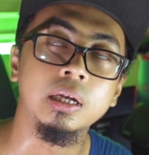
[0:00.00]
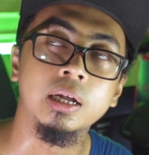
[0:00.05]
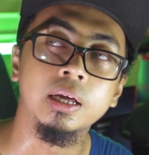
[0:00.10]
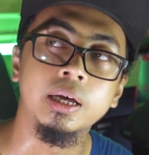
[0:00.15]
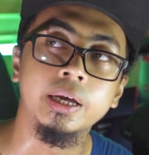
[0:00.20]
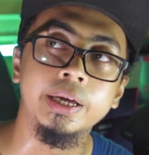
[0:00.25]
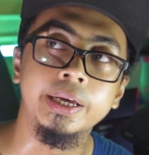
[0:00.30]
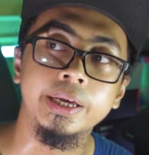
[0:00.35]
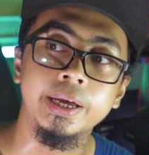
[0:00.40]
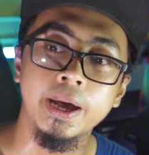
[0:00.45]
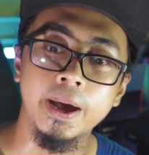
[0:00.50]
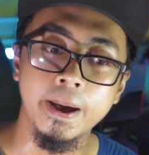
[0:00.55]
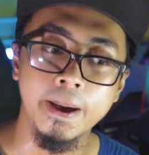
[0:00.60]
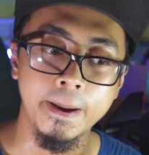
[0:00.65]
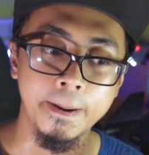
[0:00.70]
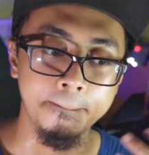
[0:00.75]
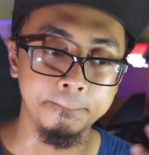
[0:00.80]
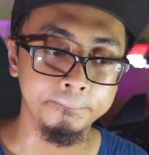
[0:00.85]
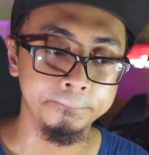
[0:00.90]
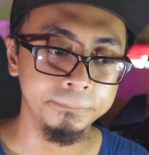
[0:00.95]
like
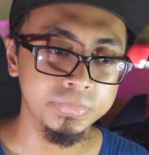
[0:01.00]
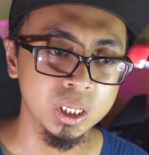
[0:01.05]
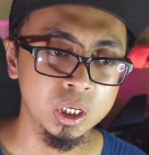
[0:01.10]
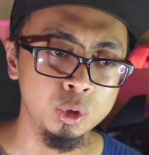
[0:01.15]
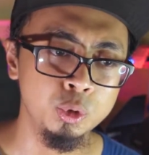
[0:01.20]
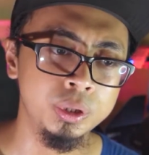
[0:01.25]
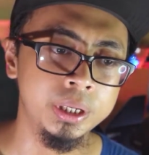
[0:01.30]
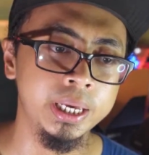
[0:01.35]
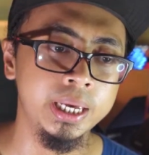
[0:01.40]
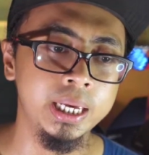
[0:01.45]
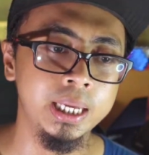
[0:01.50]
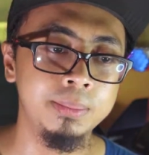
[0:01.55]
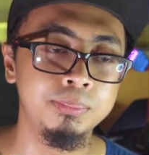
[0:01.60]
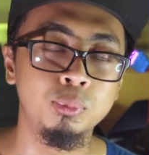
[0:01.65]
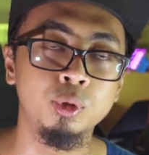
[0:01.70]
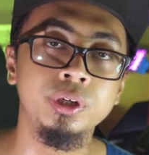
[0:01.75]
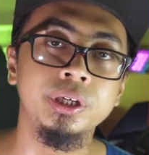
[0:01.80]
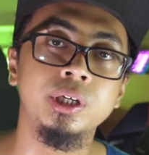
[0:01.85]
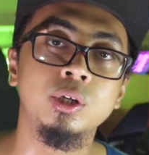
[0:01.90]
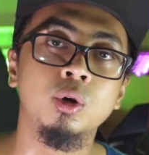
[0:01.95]
you can
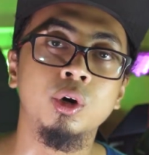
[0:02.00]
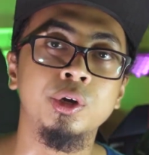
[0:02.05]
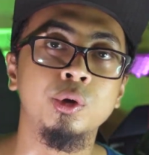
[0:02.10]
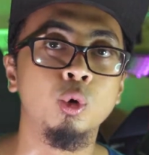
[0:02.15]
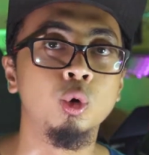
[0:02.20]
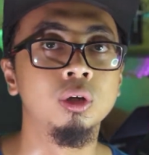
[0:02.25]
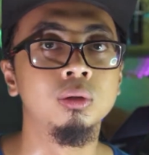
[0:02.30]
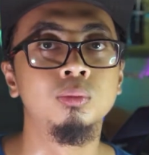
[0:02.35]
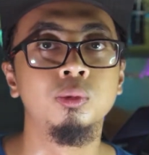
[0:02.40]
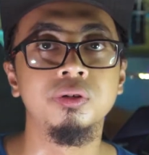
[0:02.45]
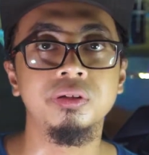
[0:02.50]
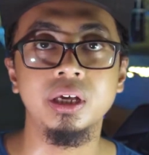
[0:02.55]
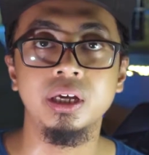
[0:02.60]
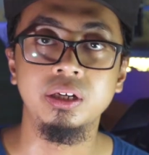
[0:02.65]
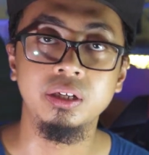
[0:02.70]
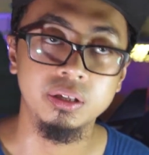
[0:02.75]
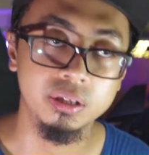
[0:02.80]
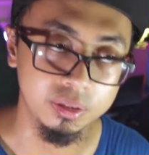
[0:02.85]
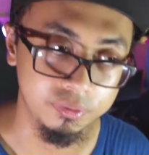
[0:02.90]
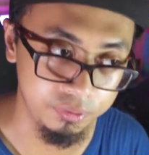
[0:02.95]
put it on almost
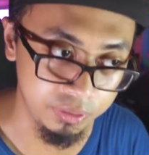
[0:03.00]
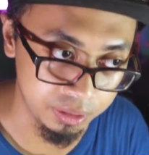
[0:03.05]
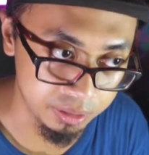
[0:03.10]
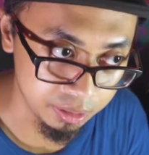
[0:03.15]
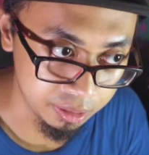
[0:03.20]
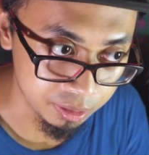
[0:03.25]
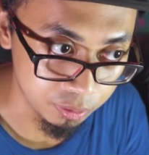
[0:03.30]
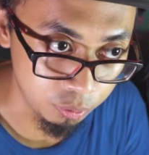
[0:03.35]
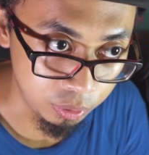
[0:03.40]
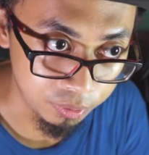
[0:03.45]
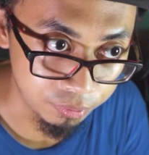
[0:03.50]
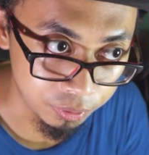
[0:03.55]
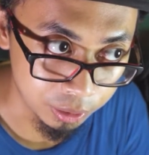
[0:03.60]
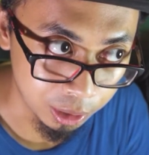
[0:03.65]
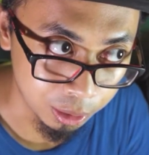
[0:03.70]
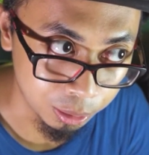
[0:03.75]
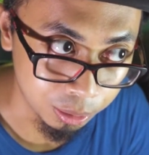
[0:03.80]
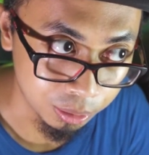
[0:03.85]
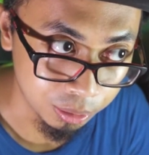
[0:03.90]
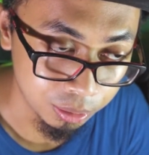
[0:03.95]
any surfaces
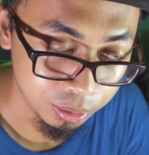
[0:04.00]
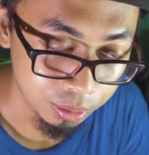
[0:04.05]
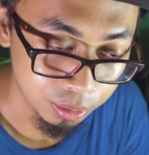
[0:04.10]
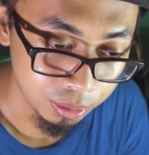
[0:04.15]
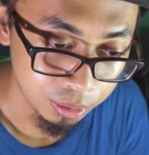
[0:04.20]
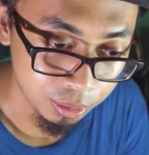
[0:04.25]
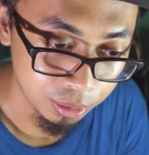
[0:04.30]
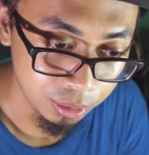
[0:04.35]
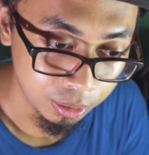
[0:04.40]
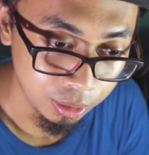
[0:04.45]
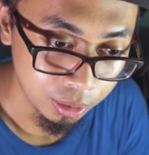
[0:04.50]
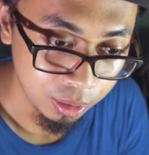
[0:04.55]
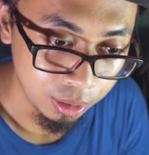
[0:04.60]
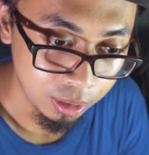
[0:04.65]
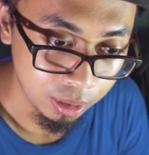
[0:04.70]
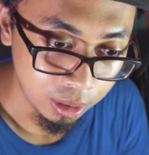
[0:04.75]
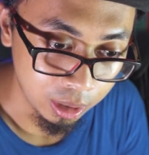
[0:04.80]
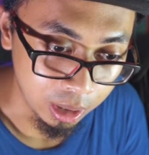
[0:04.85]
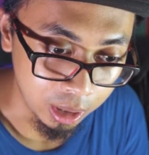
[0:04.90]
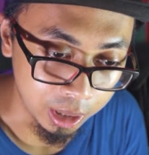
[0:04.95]
without
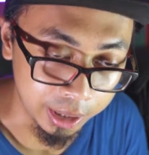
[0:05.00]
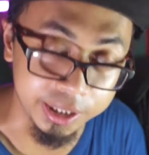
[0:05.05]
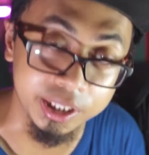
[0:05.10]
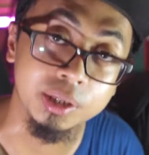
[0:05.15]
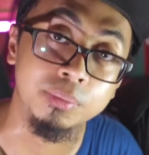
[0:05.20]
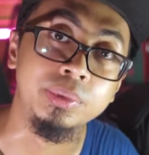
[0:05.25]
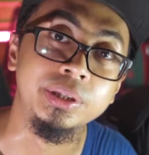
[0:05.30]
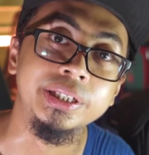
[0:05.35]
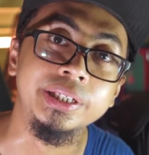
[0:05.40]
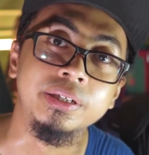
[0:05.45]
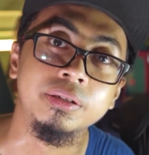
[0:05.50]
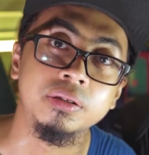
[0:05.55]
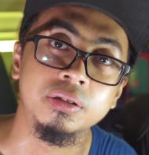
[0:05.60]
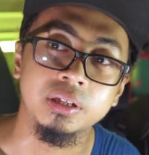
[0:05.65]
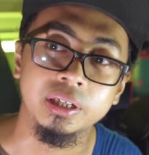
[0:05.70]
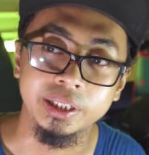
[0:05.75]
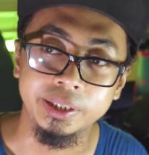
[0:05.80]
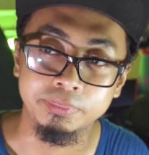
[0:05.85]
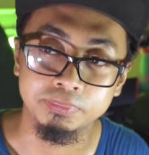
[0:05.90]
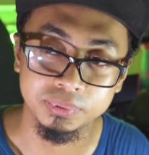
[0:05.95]
it being
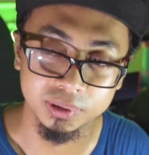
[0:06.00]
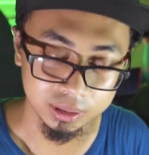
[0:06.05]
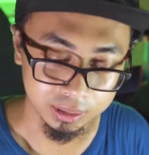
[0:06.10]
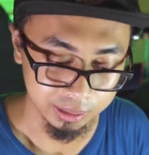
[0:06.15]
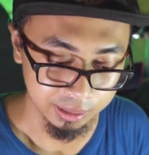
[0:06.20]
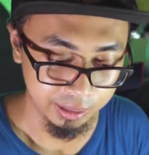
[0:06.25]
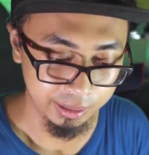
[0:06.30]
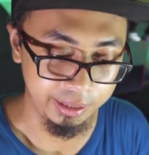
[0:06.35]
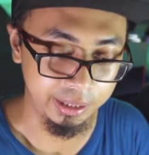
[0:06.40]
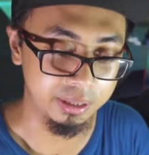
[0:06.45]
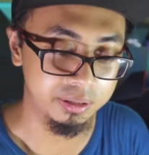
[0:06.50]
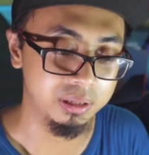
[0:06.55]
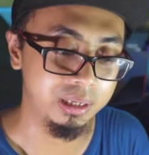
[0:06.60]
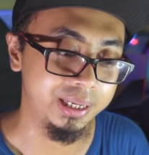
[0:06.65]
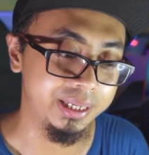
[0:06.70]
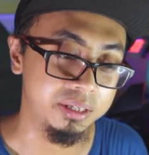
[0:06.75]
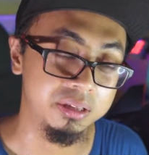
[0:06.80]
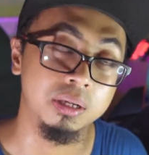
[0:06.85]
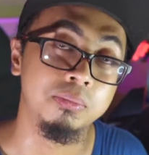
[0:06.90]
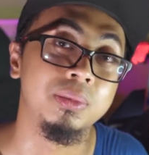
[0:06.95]
slip. There's
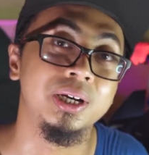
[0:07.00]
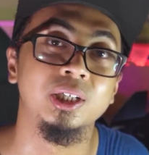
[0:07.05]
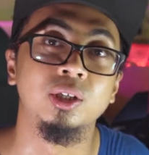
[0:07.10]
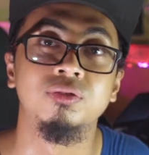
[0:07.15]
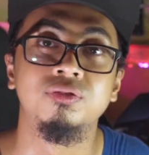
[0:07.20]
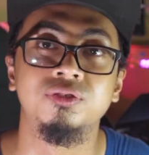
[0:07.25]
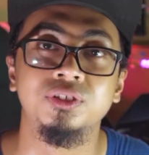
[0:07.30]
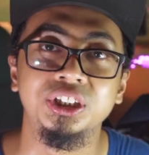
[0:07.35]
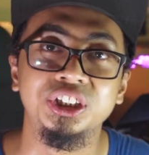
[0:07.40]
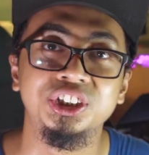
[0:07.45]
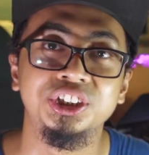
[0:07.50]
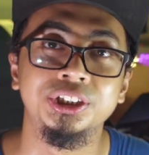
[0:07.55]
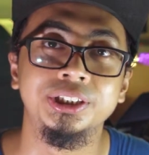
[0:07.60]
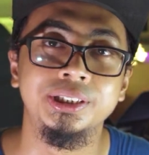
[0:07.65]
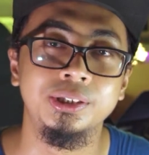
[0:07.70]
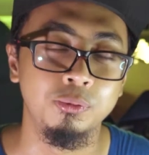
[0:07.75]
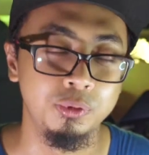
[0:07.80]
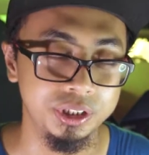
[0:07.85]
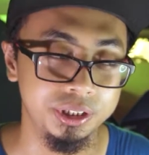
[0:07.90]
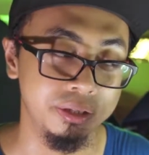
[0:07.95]
like some kind of
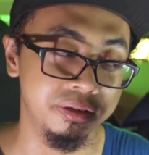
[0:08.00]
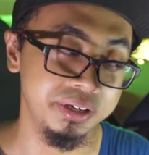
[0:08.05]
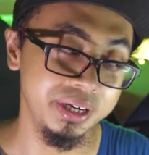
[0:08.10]
friction, which is